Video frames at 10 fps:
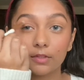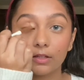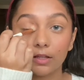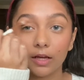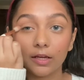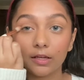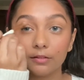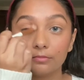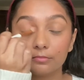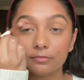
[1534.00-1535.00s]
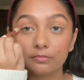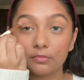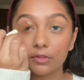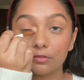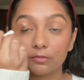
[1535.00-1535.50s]
light
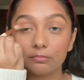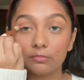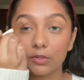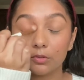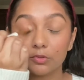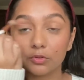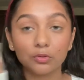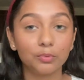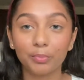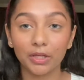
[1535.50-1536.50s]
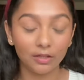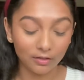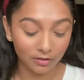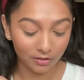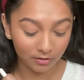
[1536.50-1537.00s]
neutral pinky
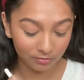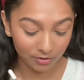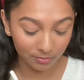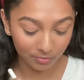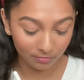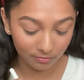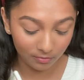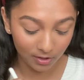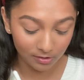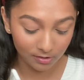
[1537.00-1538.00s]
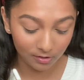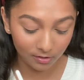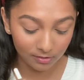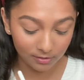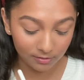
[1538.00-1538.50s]
look, which I'm guessing
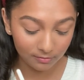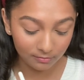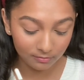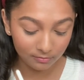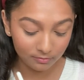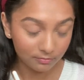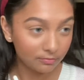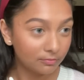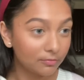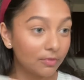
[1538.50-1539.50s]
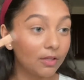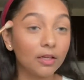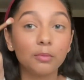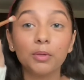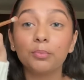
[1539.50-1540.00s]
is gonna
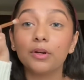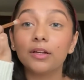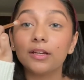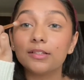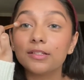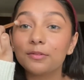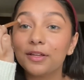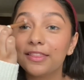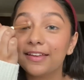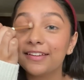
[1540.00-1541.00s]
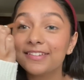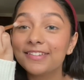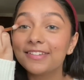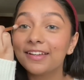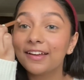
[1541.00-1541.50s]
be pretty easy with this.
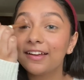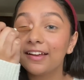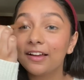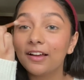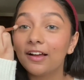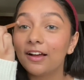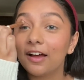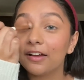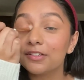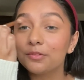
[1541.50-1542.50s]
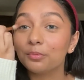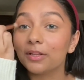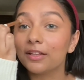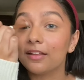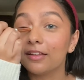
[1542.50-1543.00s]
I also
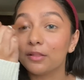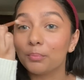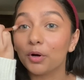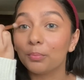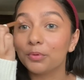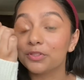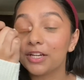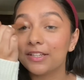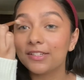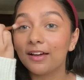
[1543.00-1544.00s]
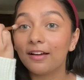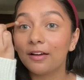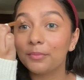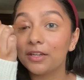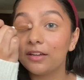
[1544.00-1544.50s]
really like the purple shades that come
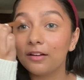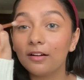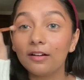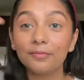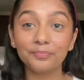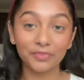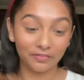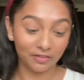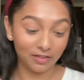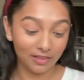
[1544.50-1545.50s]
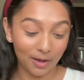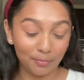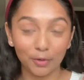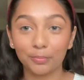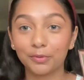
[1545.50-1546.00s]
in here. I feel like that
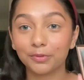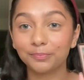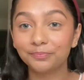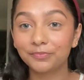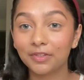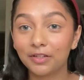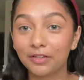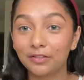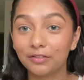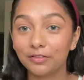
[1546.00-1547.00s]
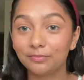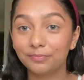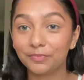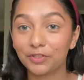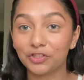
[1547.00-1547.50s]
purple
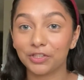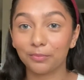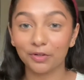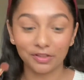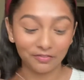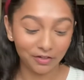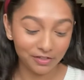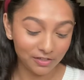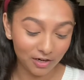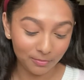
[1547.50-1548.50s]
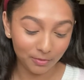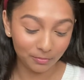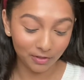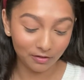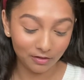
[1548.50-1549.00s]
shimmer at the very top, oh my
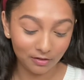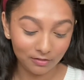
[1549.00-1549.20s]
God.